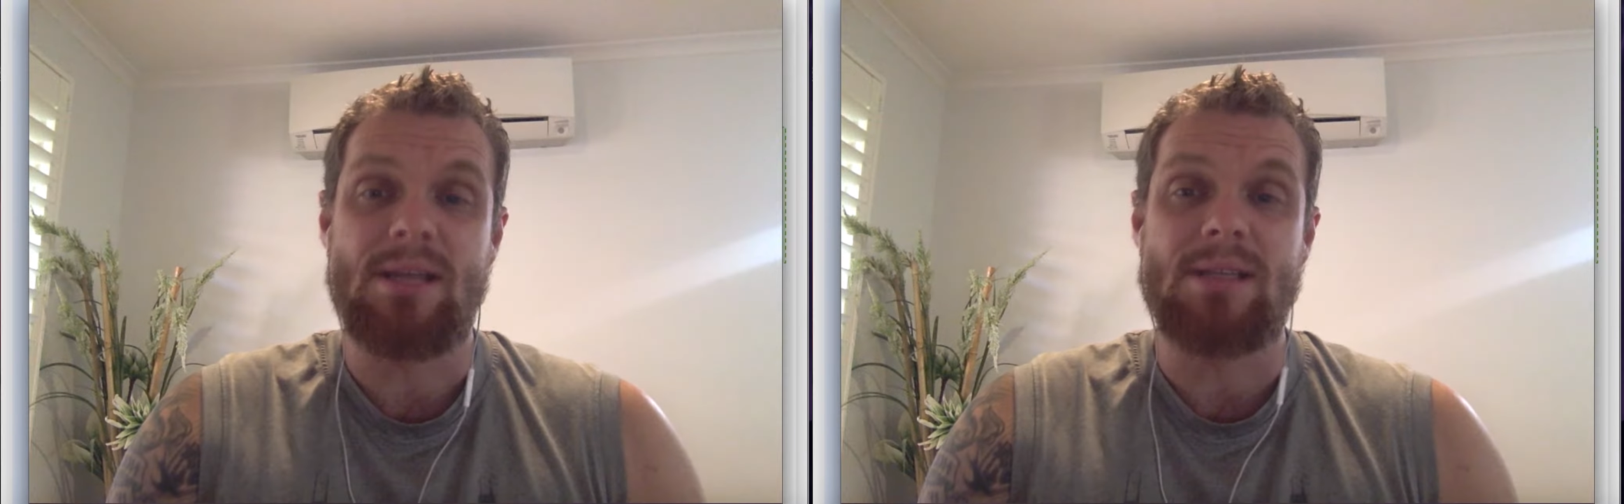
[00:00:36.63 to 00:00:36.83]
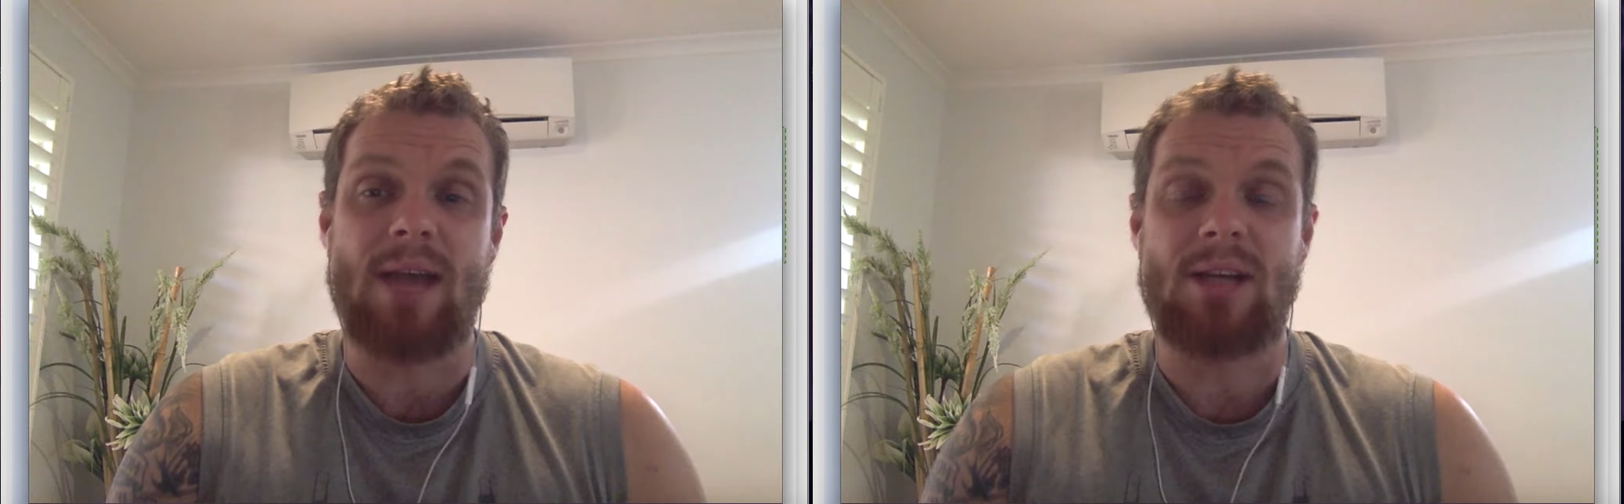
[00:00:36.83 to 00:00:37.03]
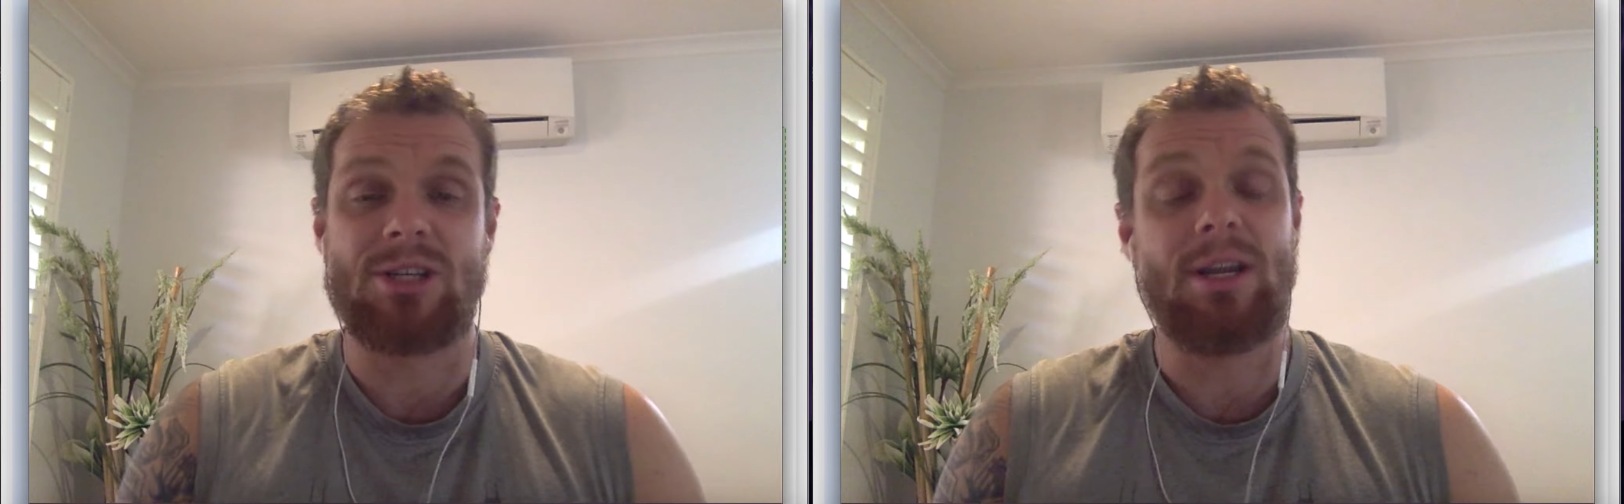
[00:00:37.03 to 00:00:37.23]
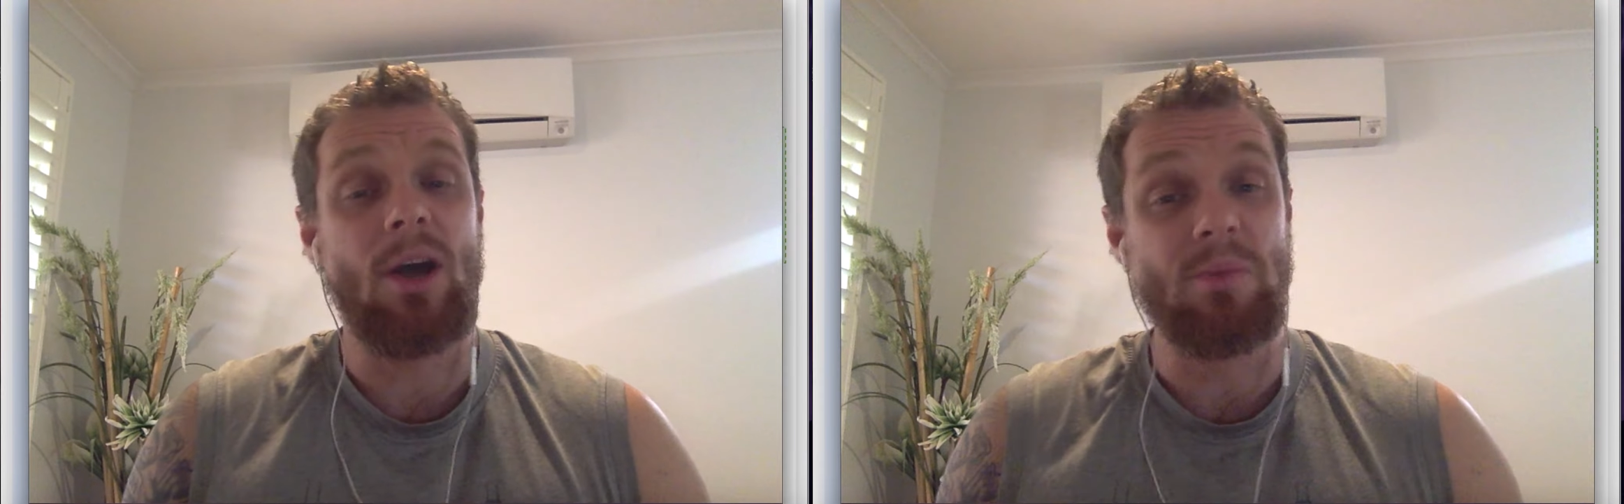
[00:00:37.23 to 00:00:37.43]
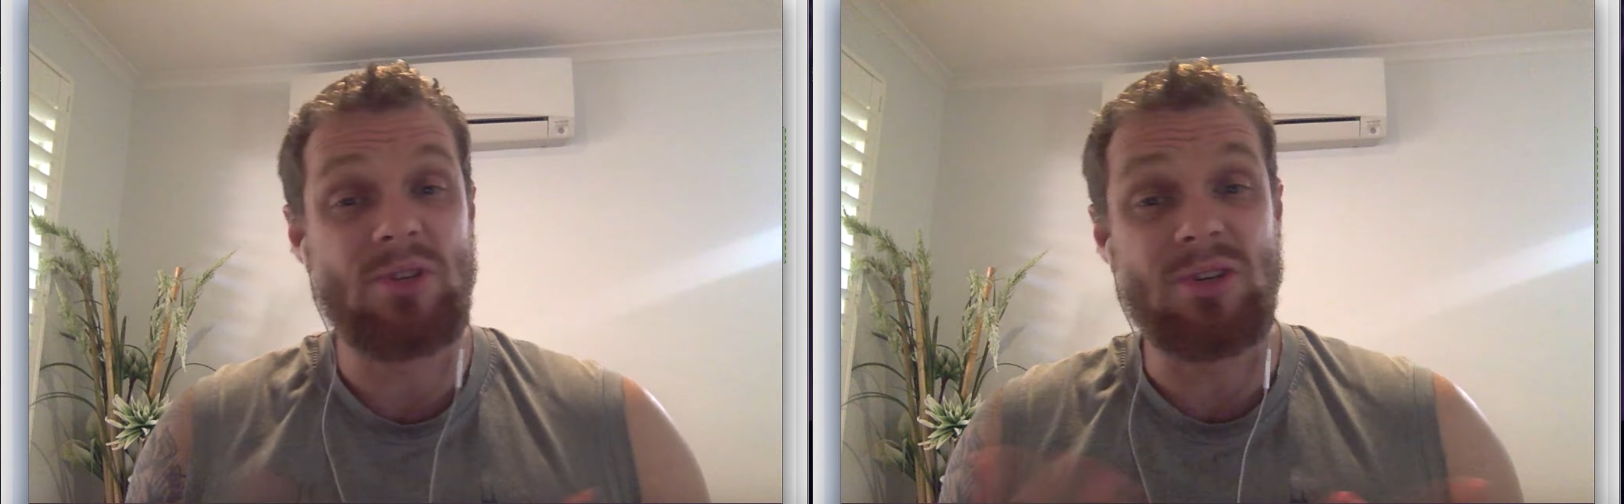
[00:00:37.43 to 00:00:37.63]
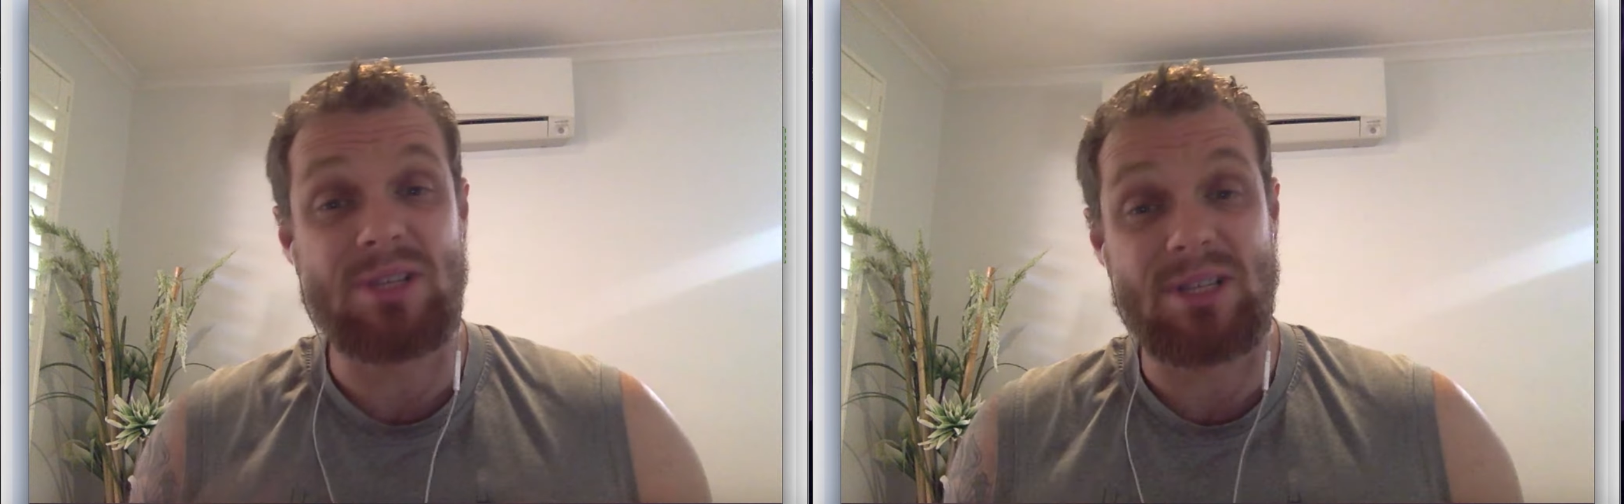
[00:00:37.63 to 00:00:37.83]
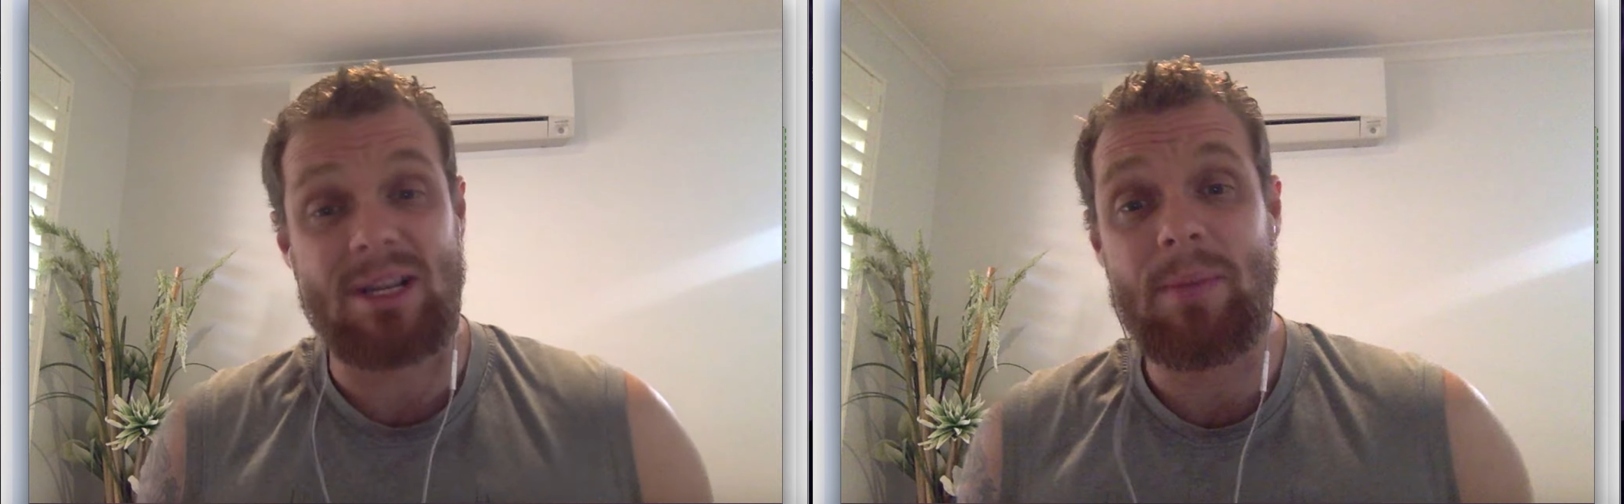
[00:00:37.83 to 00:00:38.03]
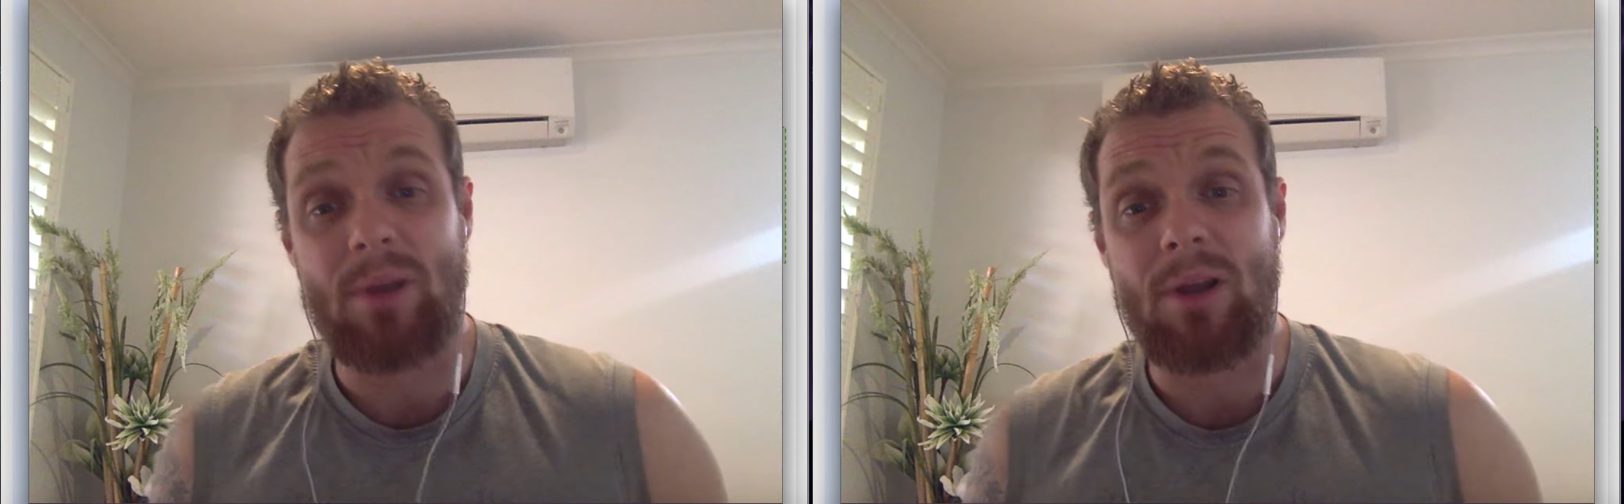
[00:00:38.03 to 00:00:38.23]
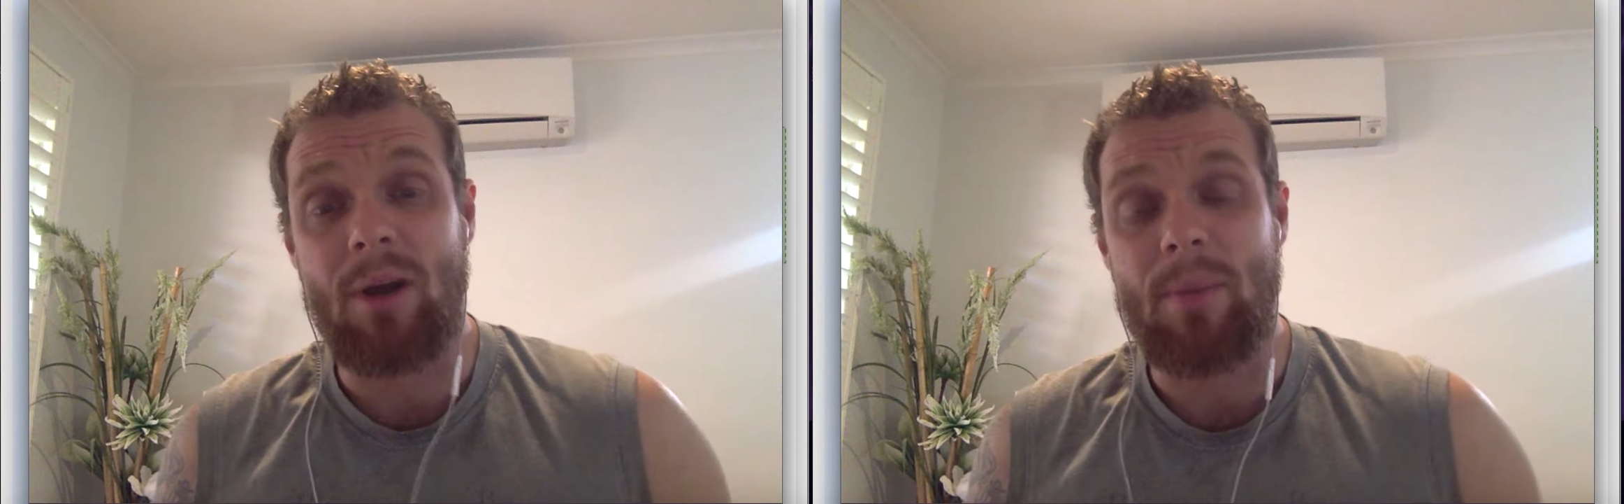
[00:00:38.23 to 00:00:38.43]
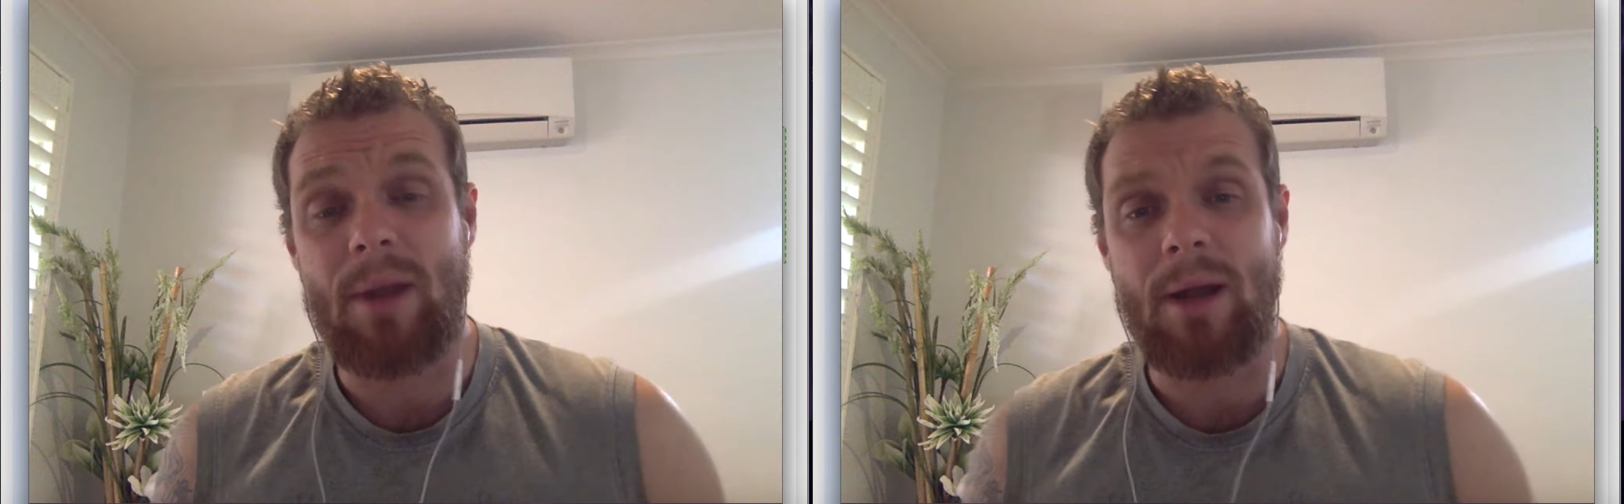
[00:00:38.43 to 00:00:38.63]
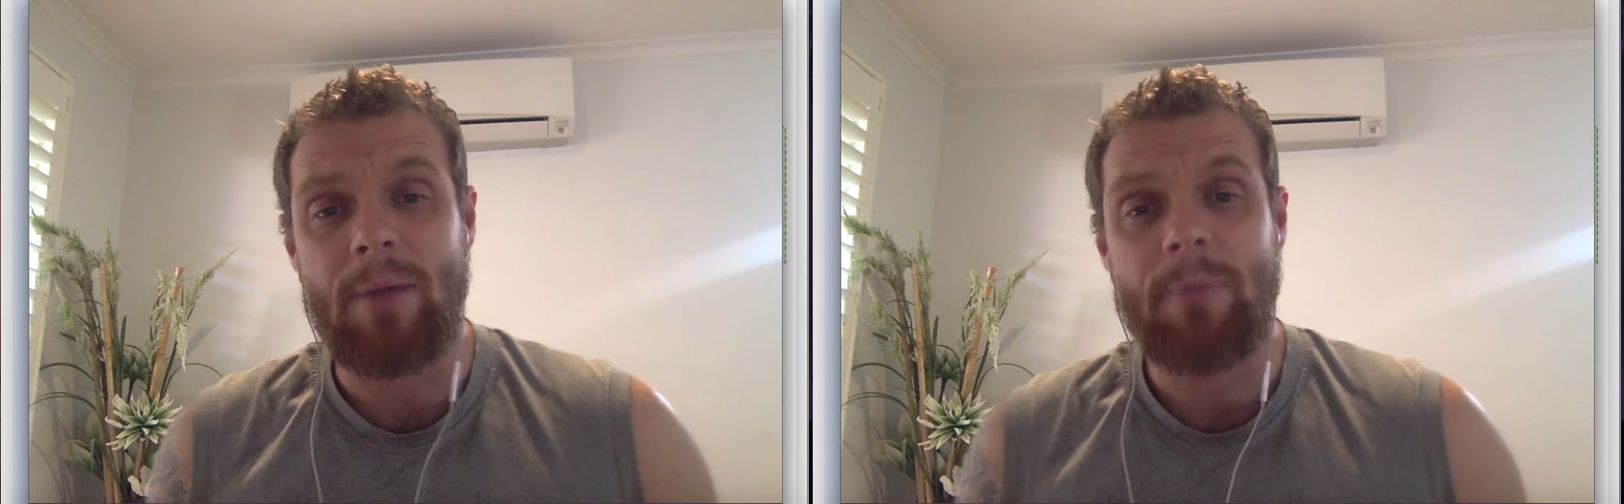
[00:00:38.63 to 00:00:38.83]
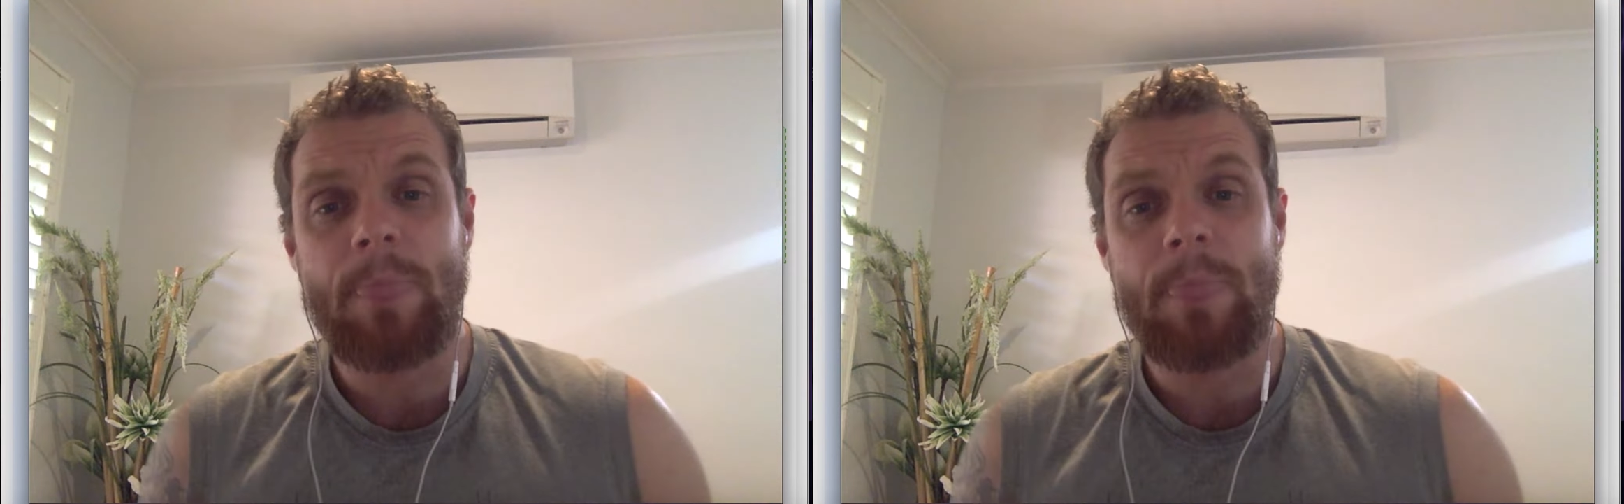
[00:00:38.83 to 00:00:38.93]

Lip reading: is actually helps you sleep a lot better,